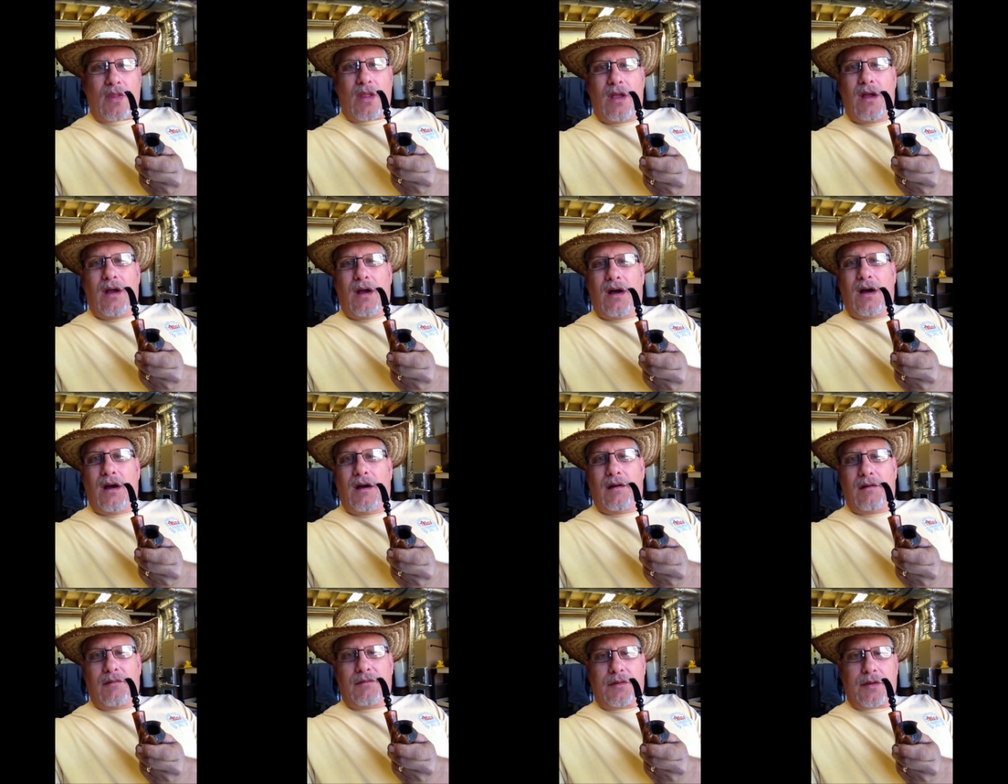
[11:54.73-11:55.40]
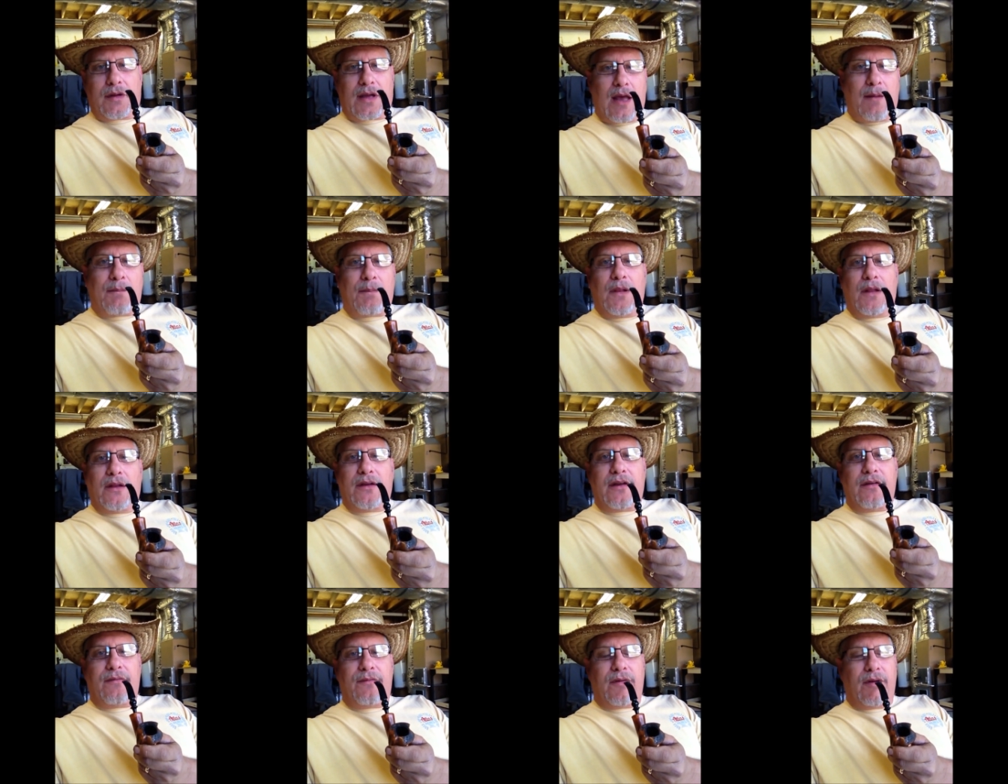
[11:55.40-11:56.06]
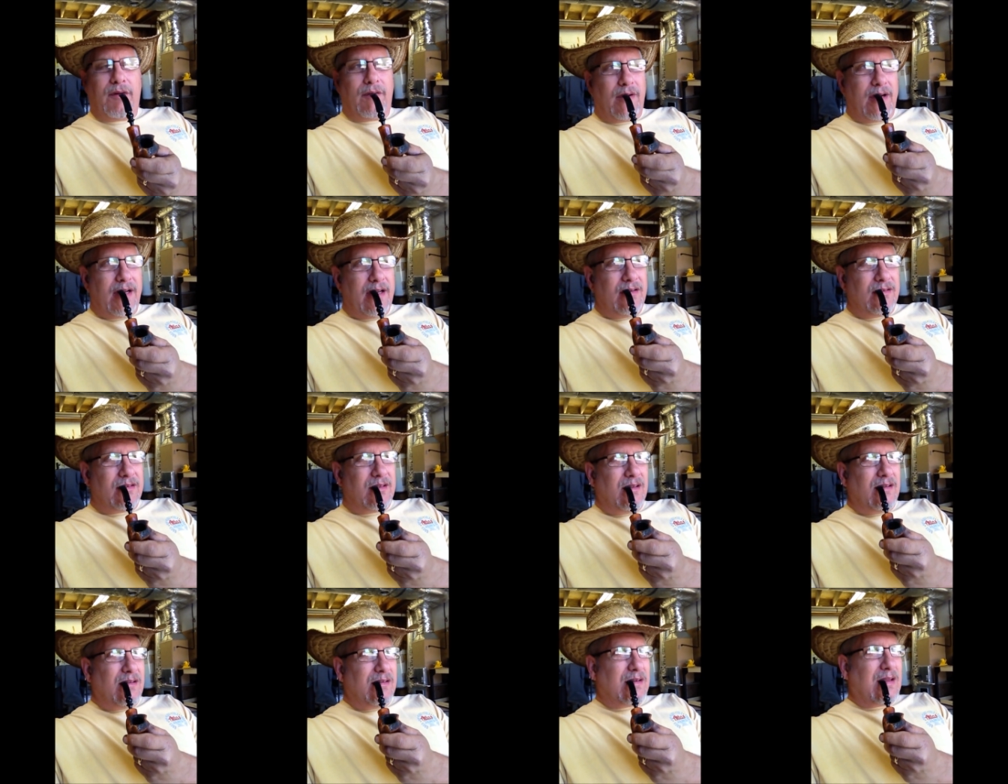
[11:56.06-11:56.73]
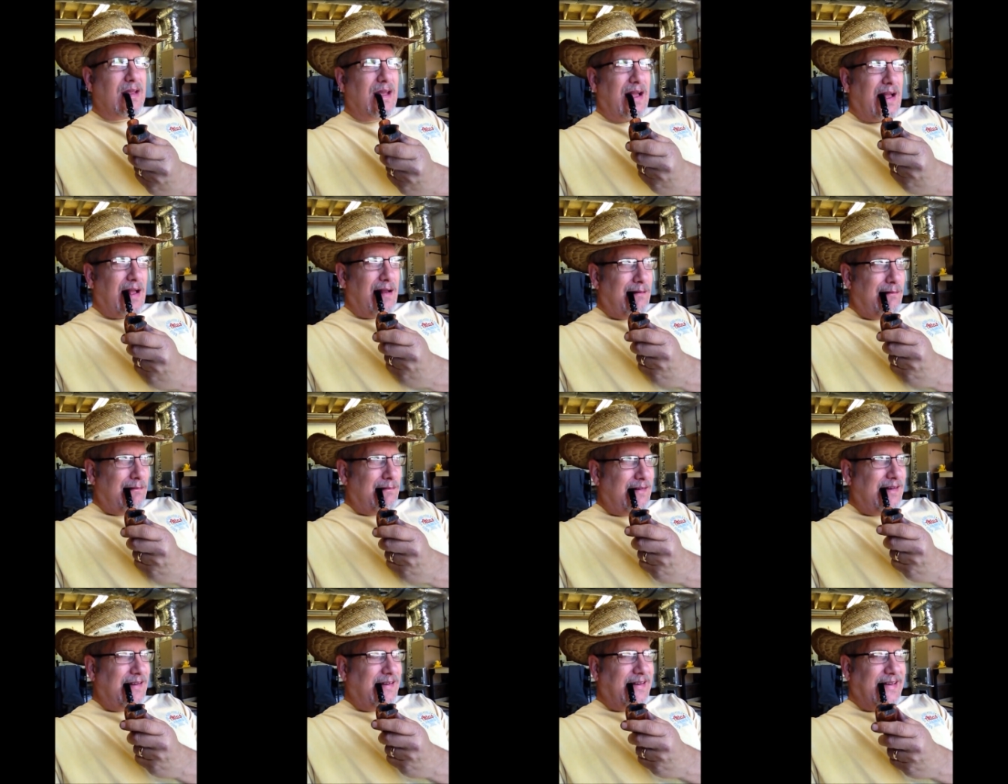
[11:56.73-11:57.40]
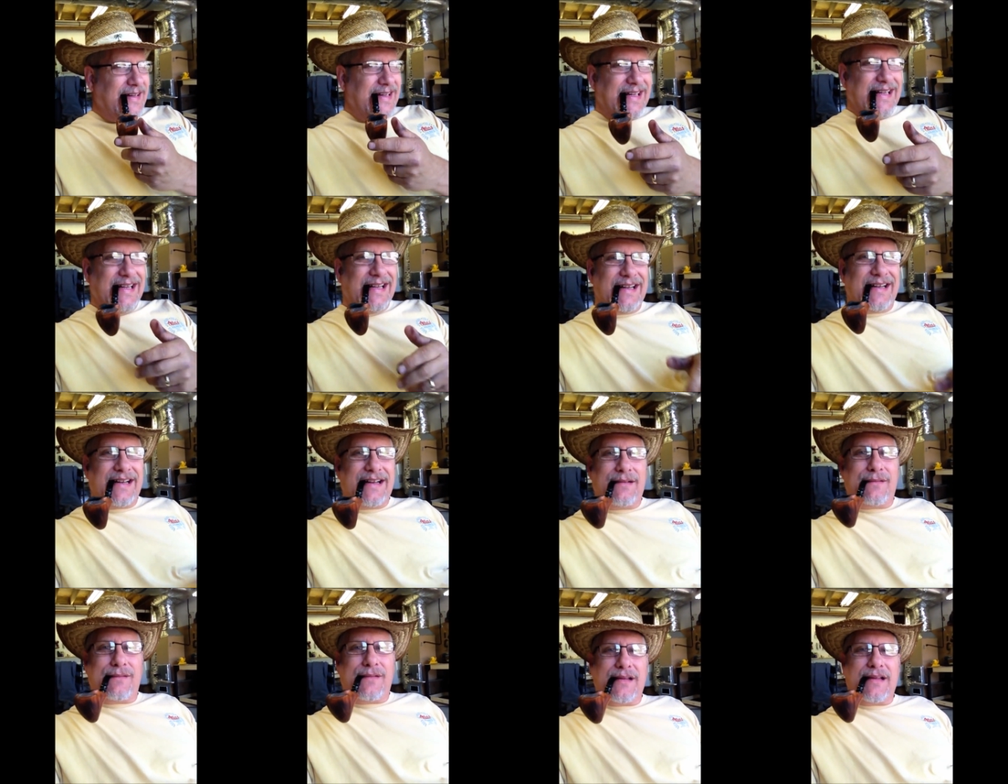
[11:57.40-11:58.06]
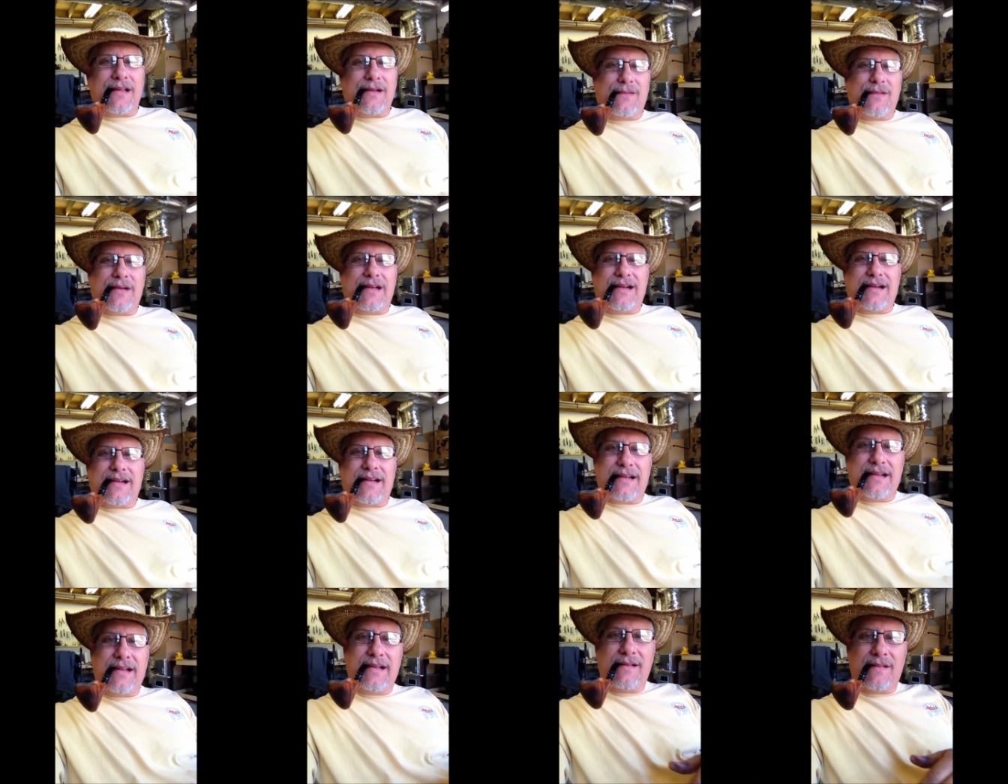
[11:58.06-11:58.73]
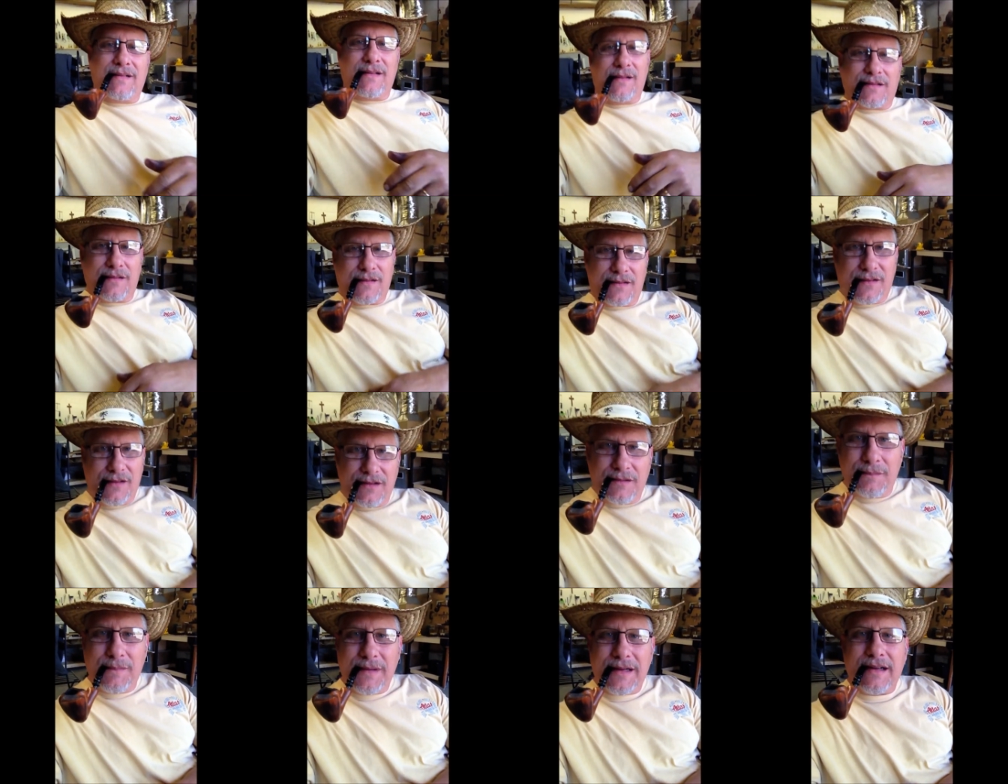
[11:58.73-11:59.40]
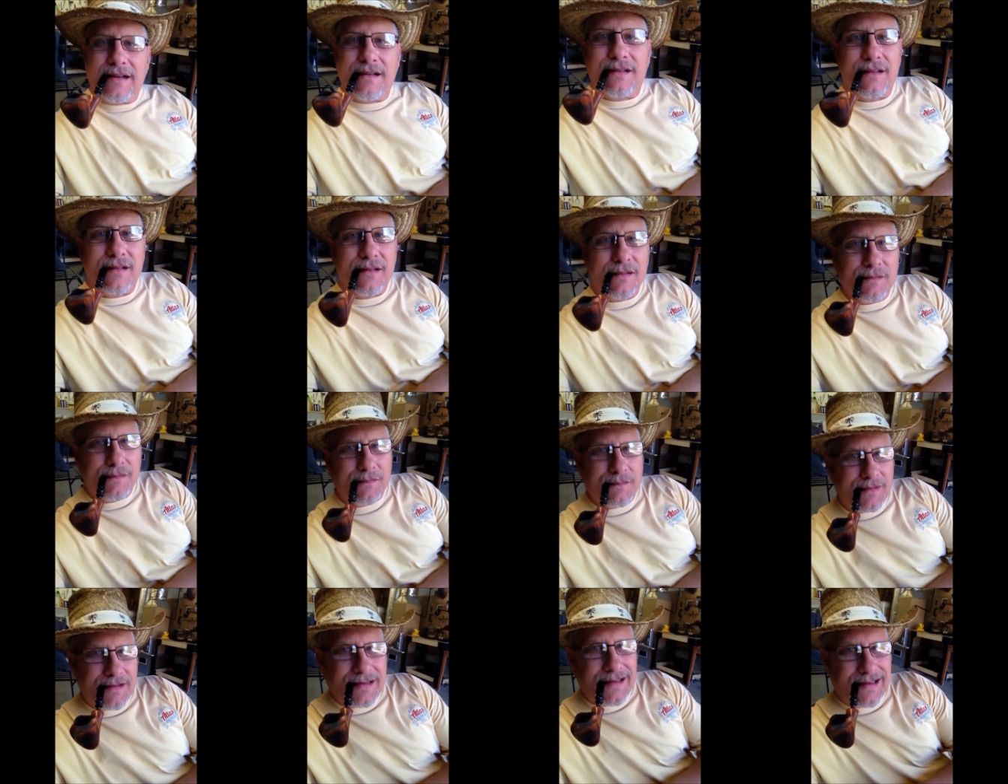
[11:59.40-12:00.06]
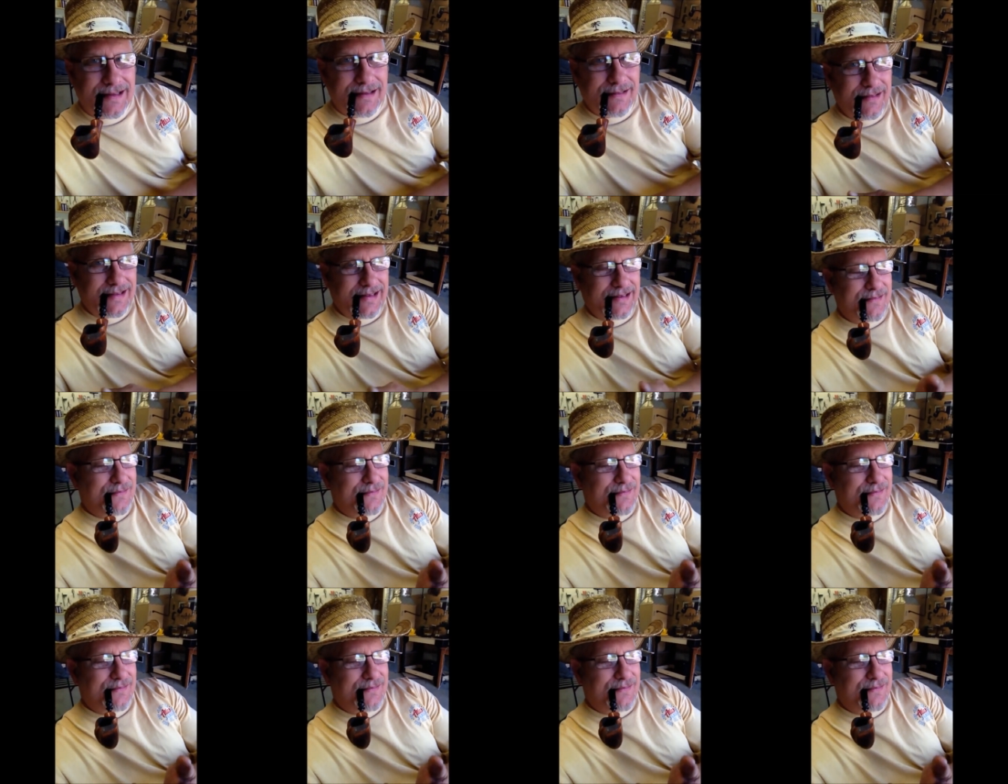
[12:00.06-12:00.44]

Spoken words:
A couple of different reasons. One, the guy didn't really want to deal too much, and that's